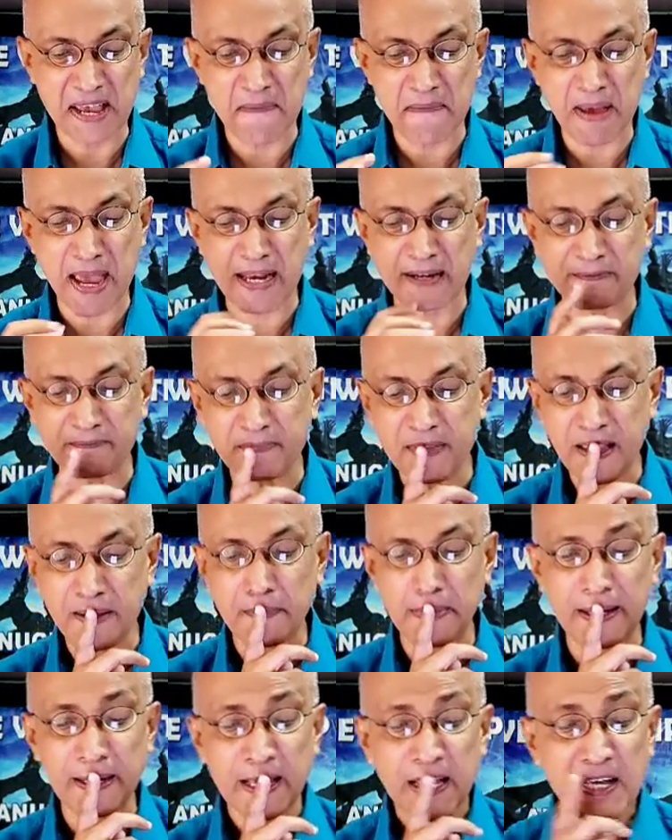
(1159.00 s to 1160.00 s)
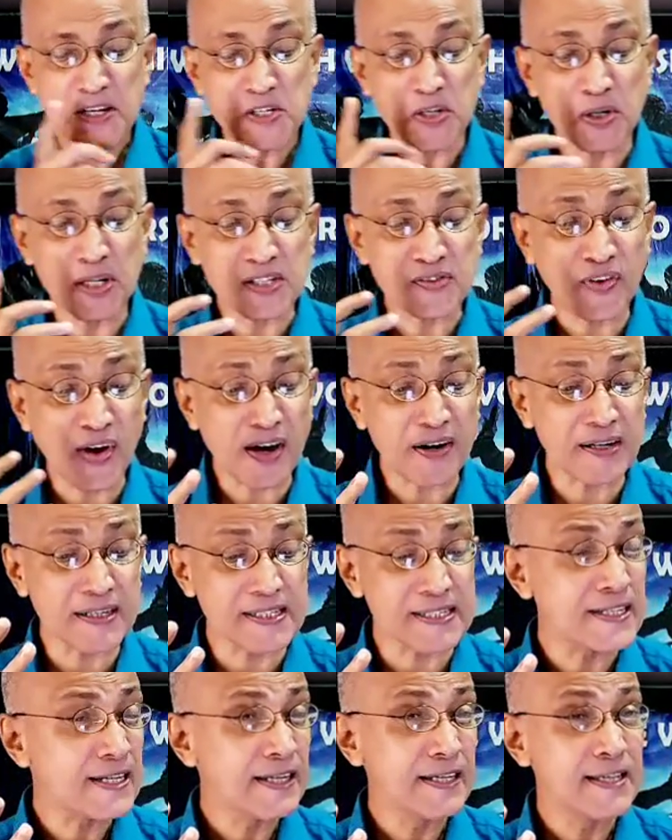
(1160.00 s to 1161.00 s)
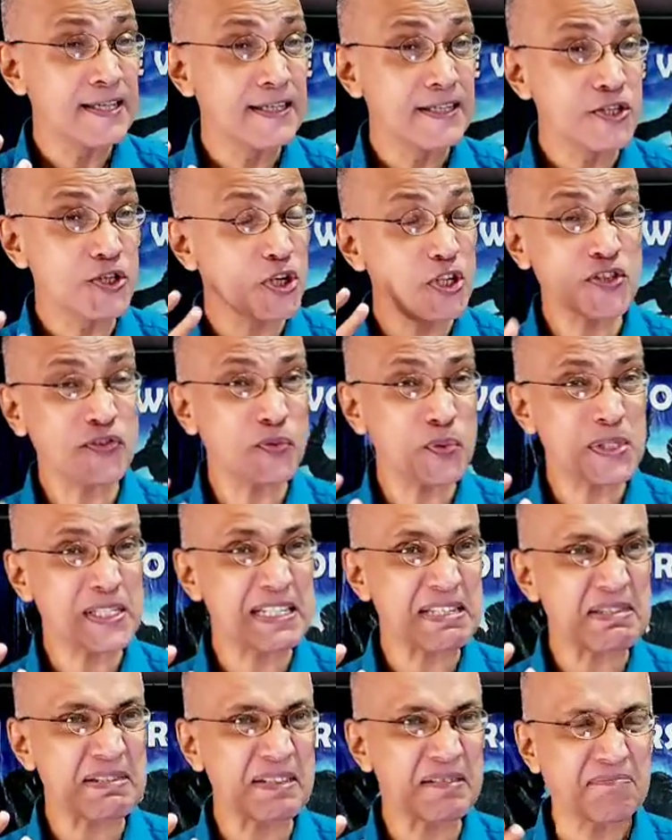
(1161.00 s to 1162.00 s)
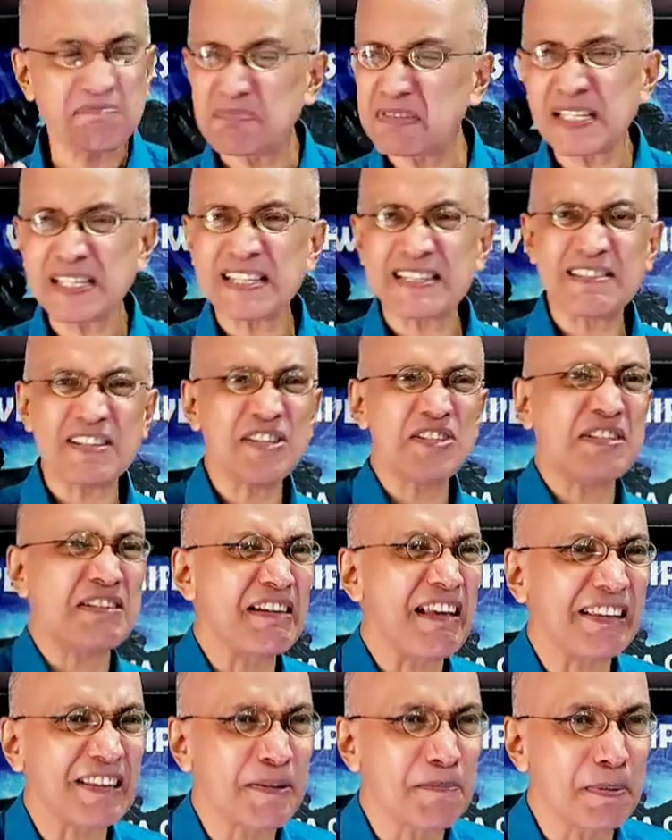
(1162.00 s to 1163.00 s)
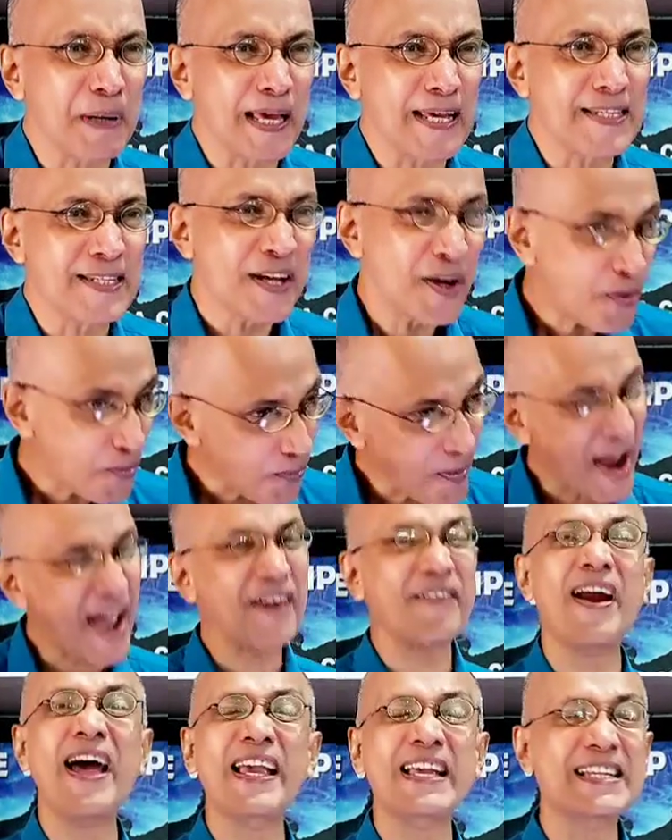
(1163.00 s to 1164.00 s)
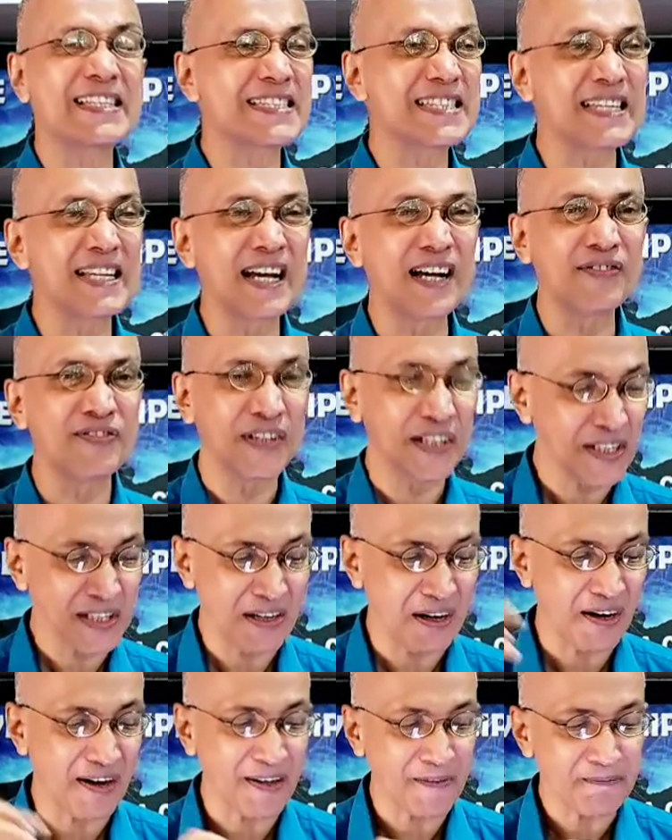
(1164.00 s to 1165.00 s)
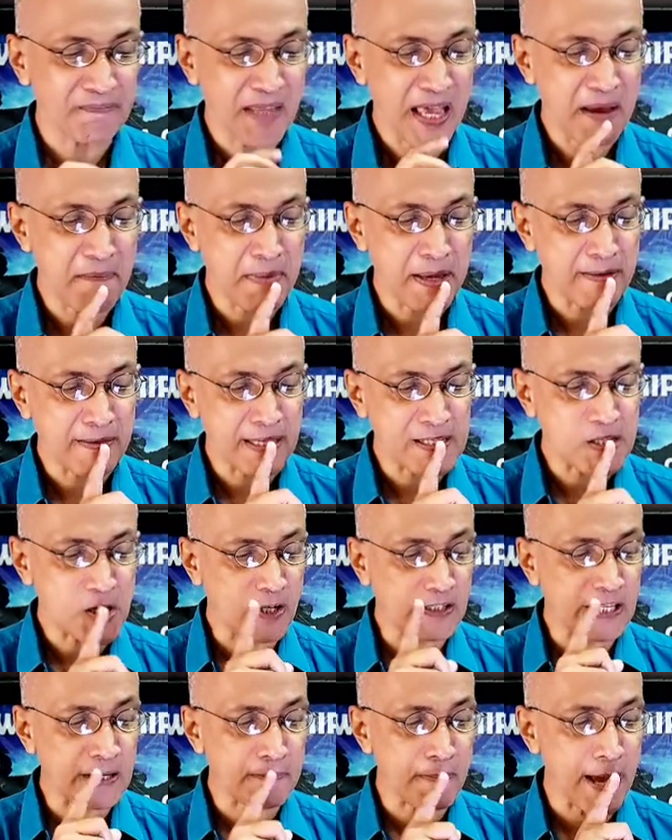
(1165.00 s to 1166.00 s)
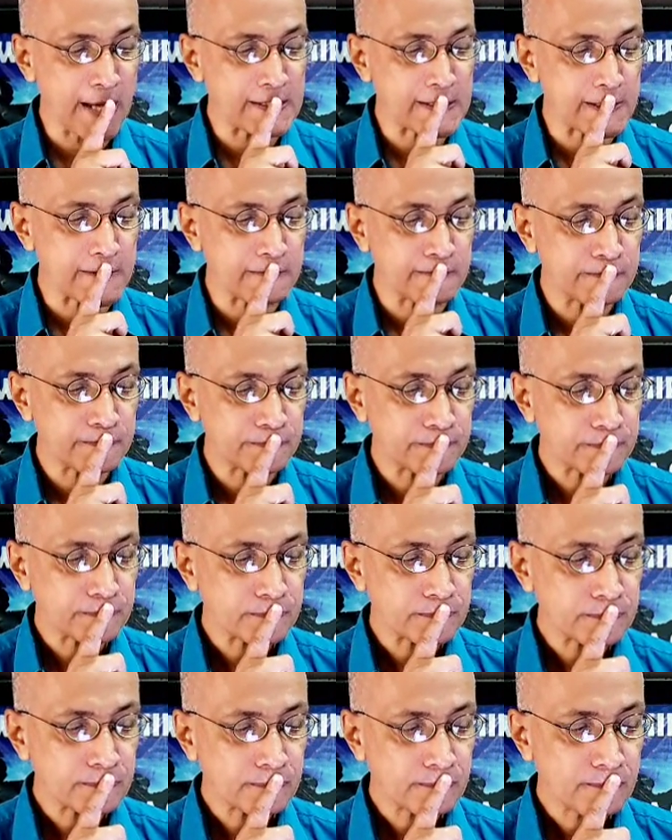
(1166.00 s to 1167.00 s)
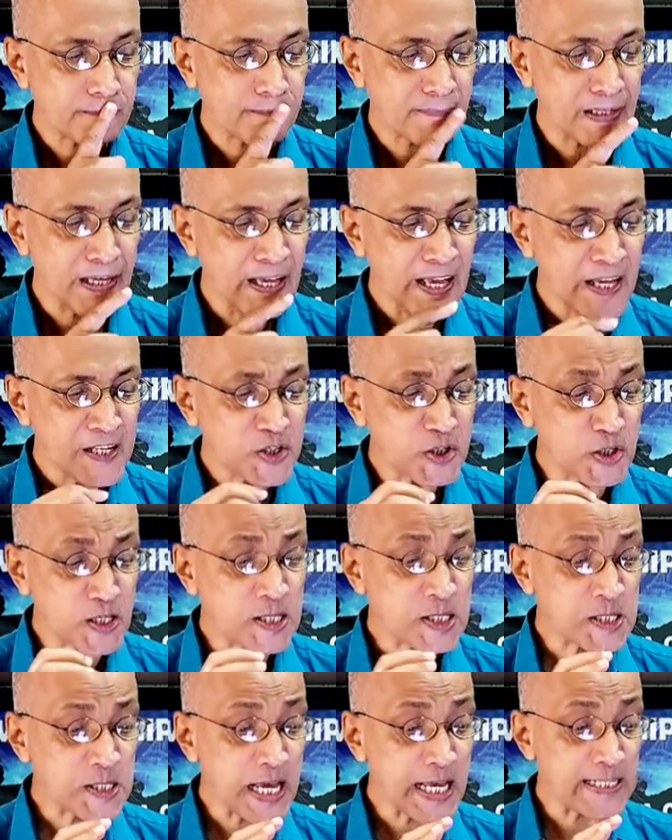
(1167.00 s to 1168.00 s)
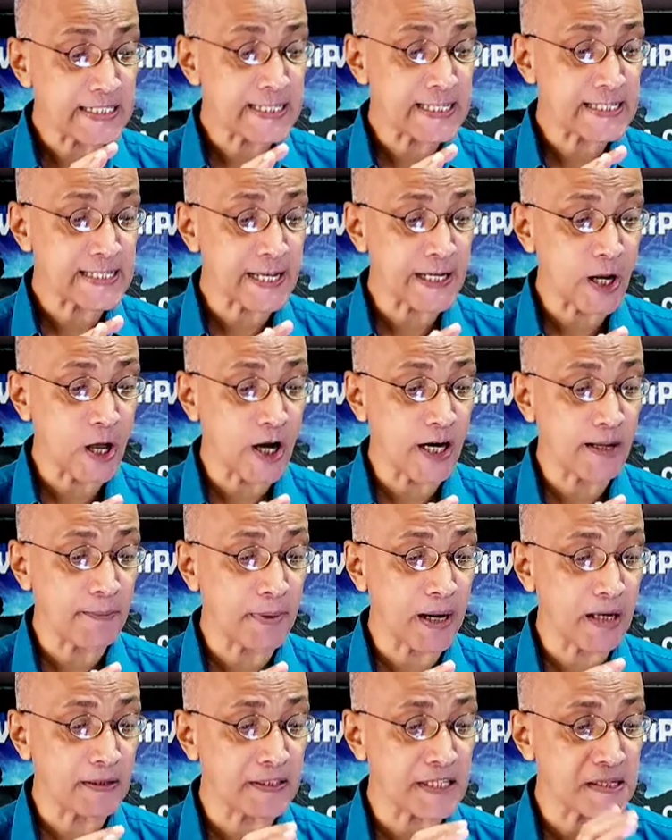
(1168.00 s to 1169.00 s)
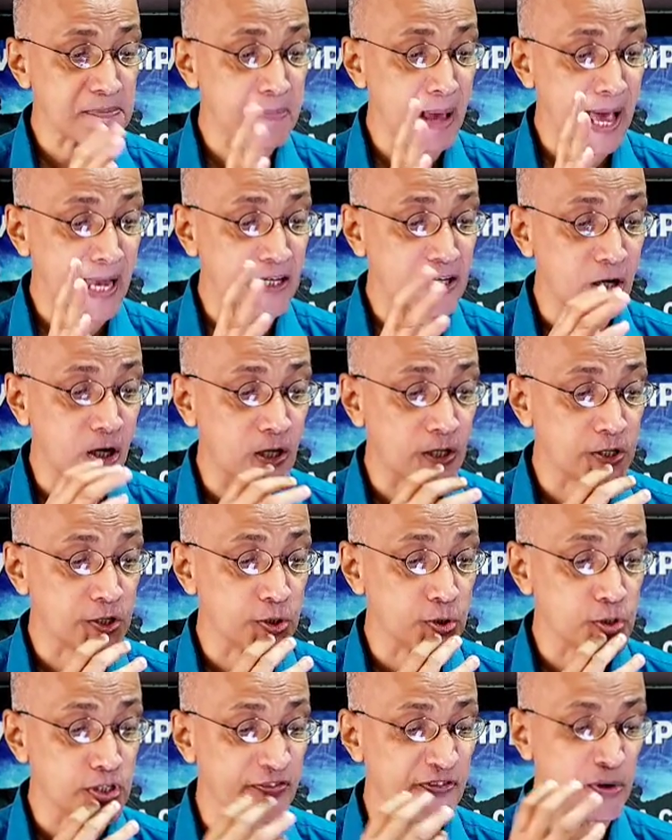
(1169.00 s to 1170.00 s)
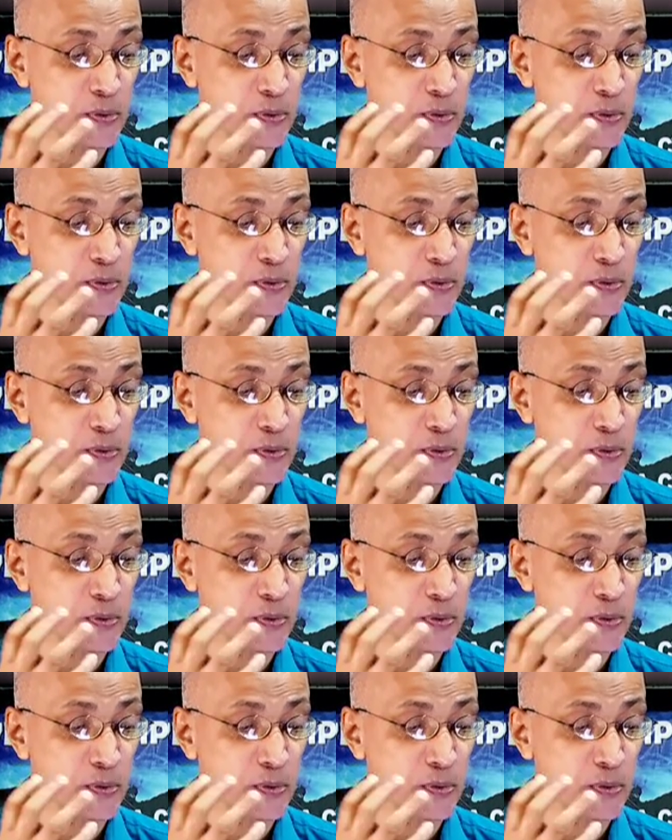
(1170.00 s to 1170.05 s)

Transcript: Amen. Amen. So as far as Joseph was concerned, this is just another place where I can serve God. That's all that mattered. So this tells us a lot about this man called Joseph.